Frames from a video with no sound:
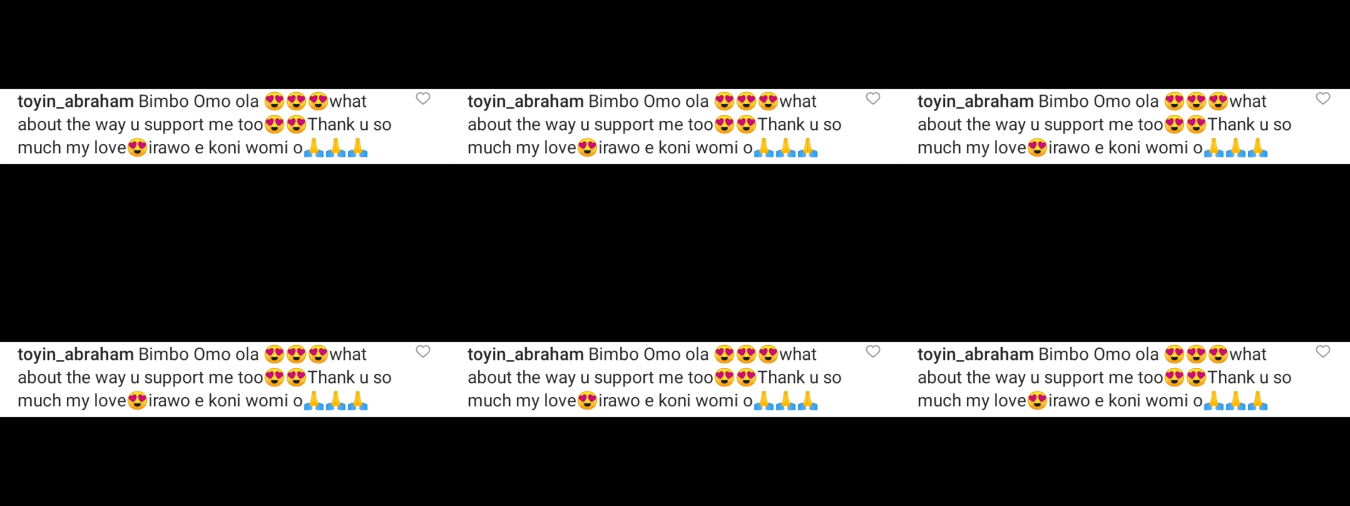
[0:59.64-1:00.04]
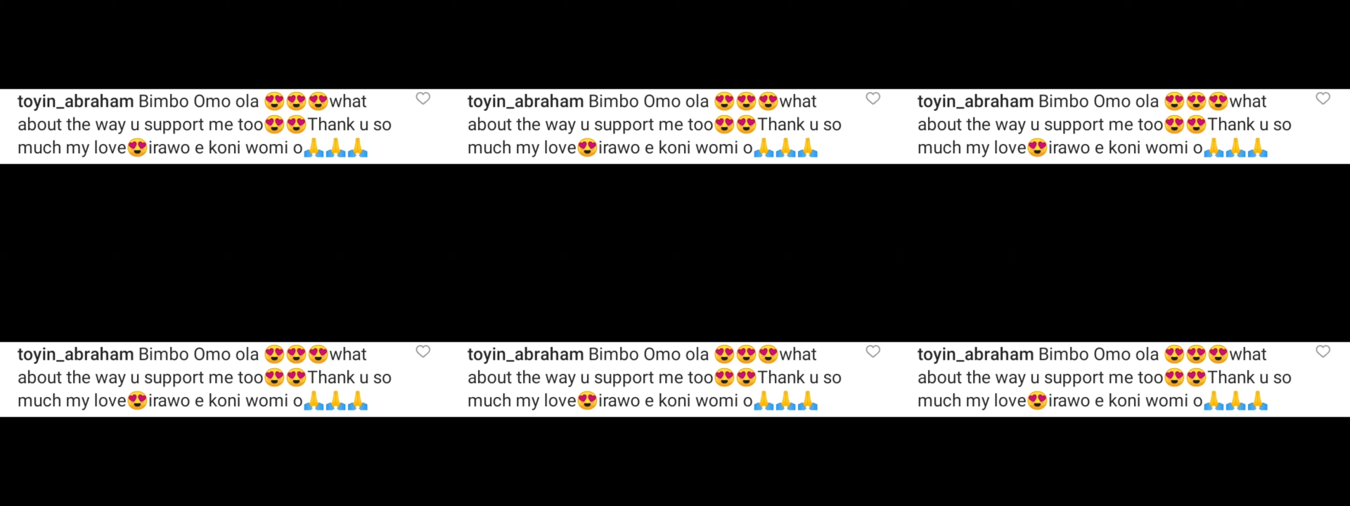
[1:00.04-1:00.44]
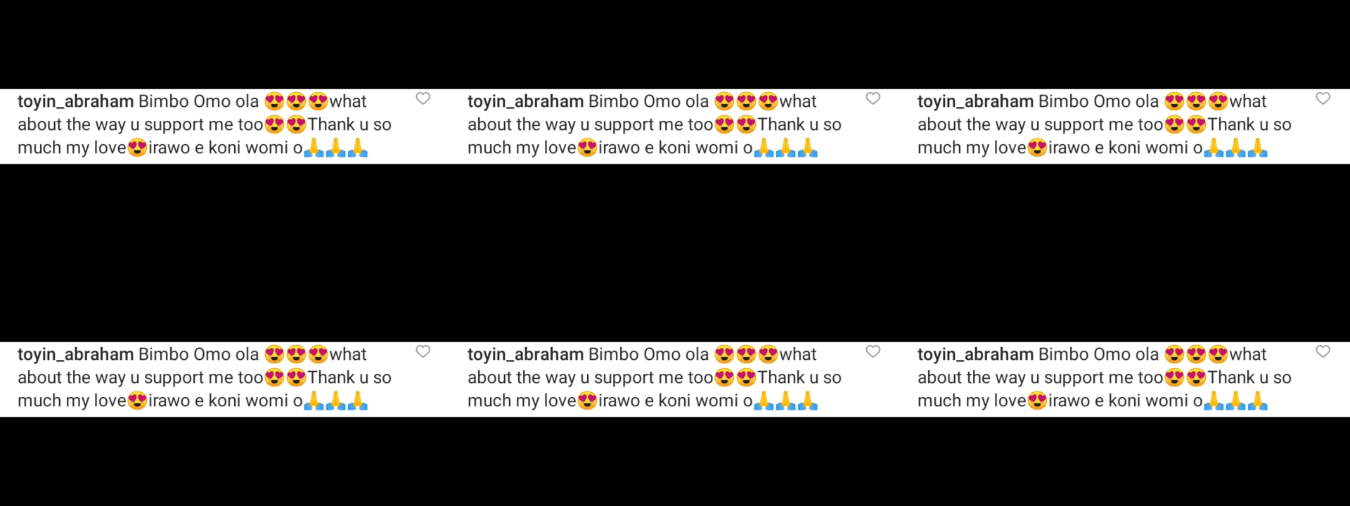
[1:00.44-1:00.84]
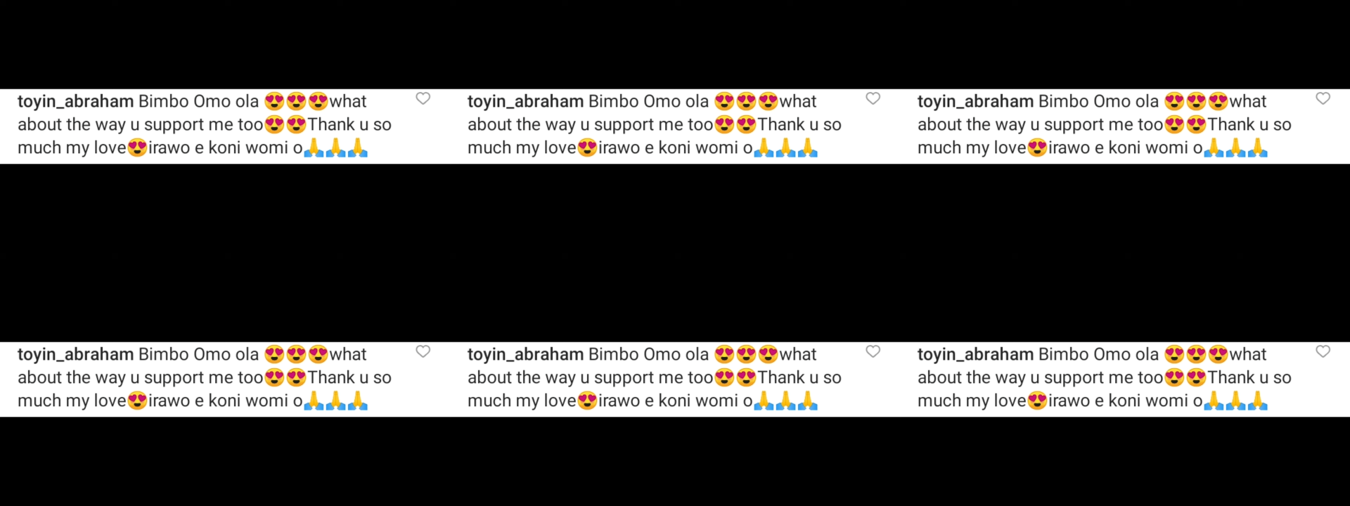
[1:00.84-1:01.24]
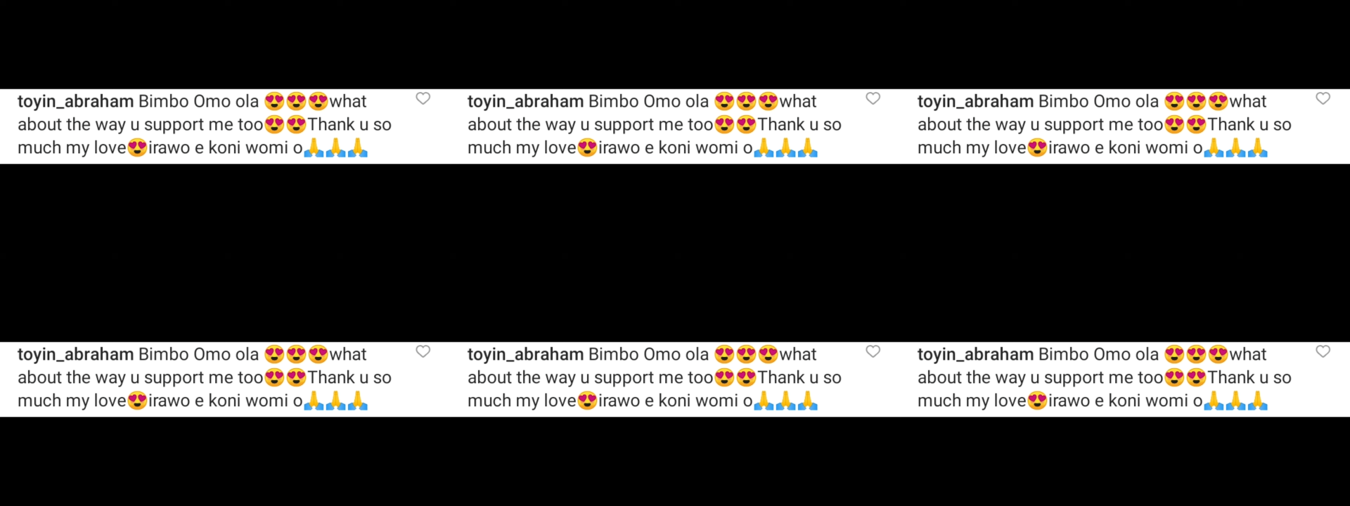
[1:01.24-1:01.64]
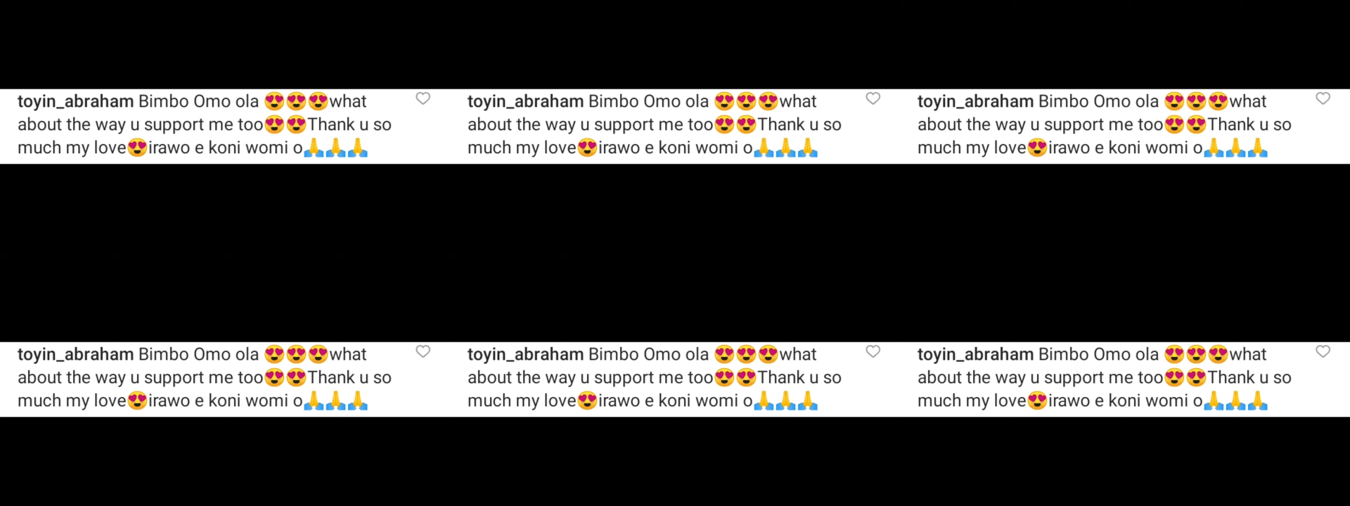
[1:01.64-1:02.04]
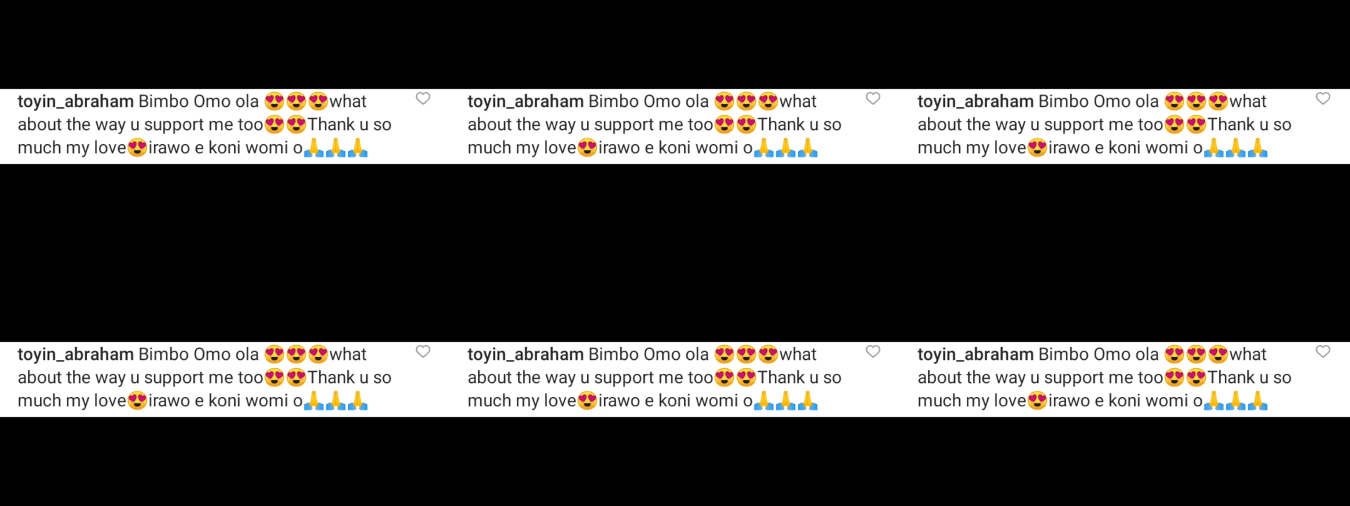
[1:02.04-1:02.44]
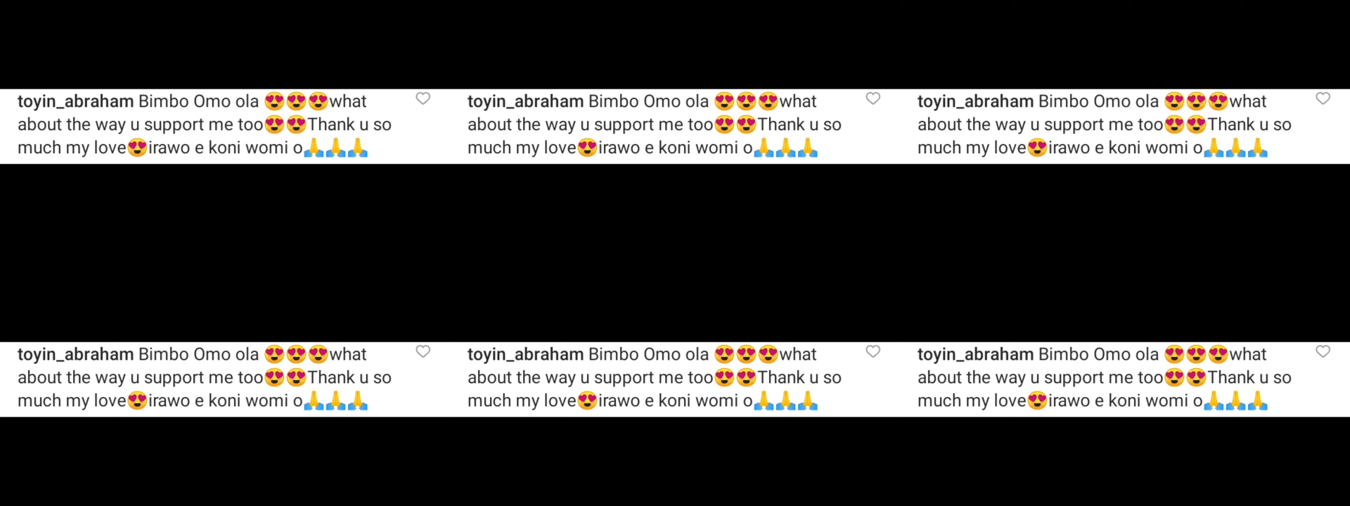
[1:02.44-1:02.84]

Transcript: (no speaker visible)